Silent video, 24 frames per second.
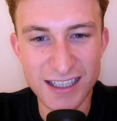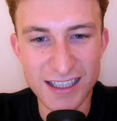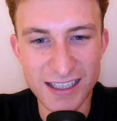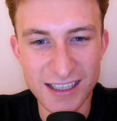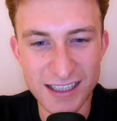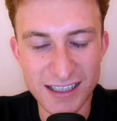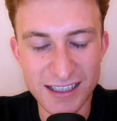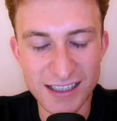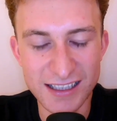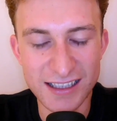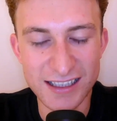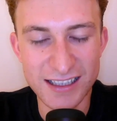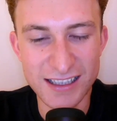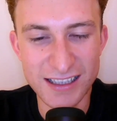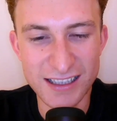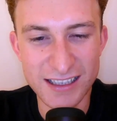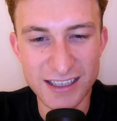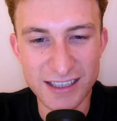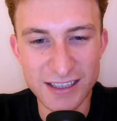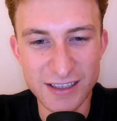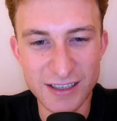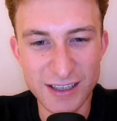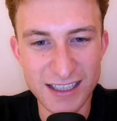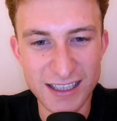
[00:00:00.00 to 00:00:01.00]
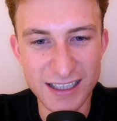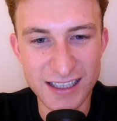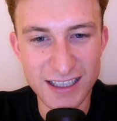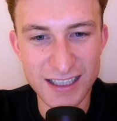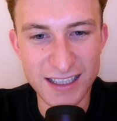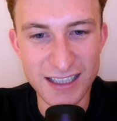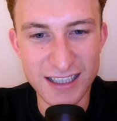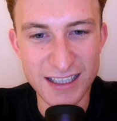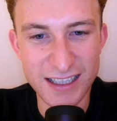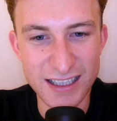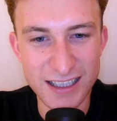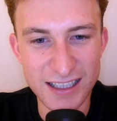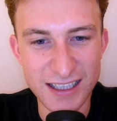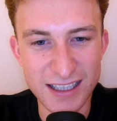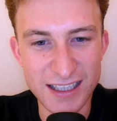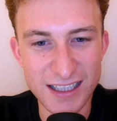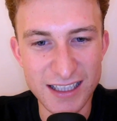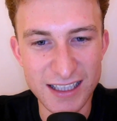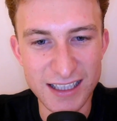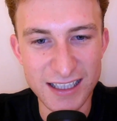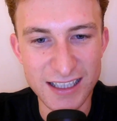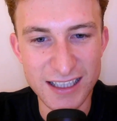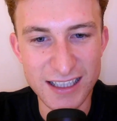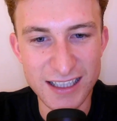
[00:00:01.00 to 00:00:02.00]

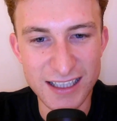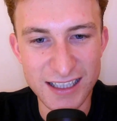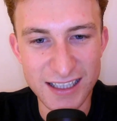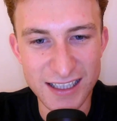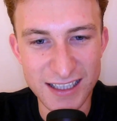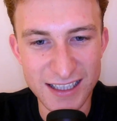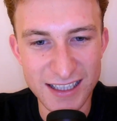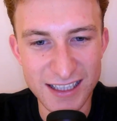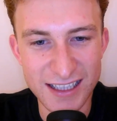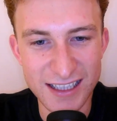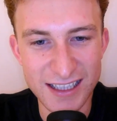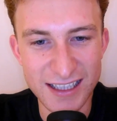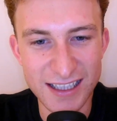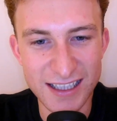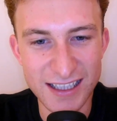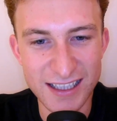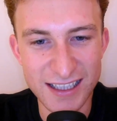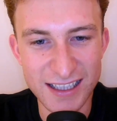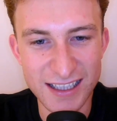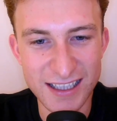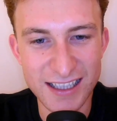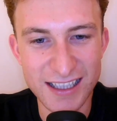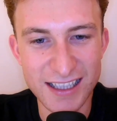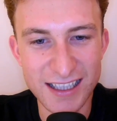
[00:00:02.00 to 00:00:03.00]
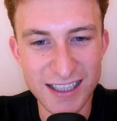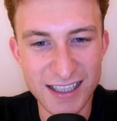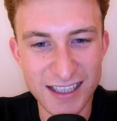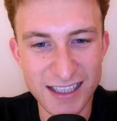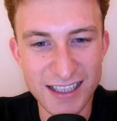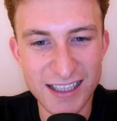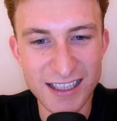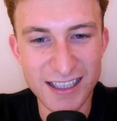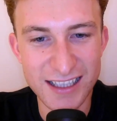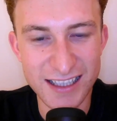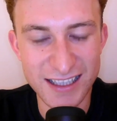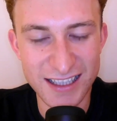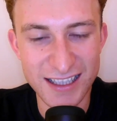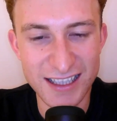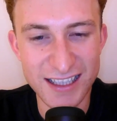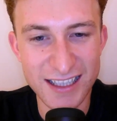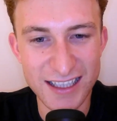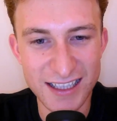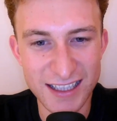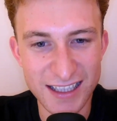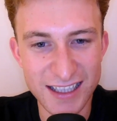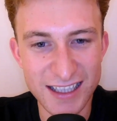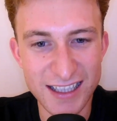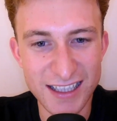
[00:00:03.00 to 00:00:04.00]

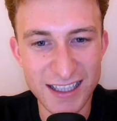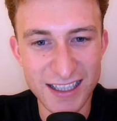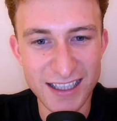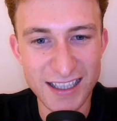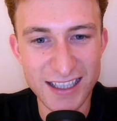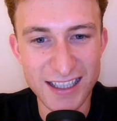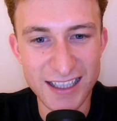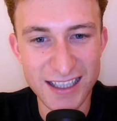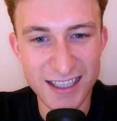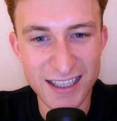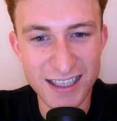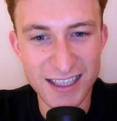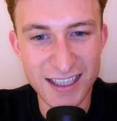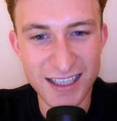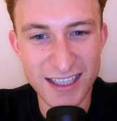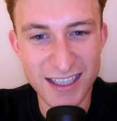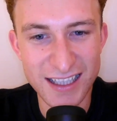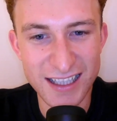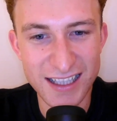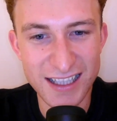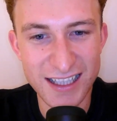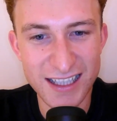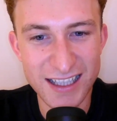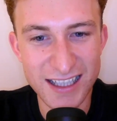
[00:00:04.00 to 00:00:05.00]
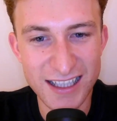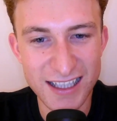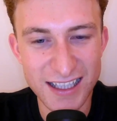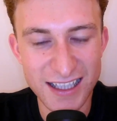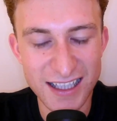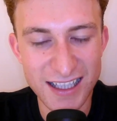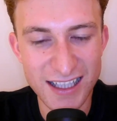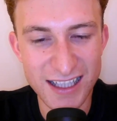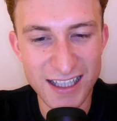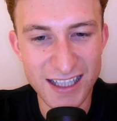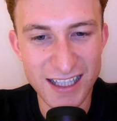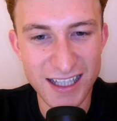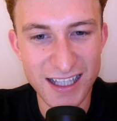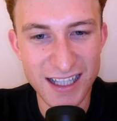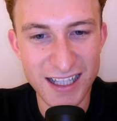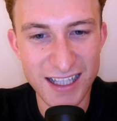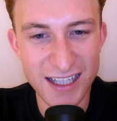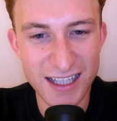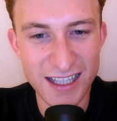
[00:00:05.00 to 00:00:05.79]
(silent)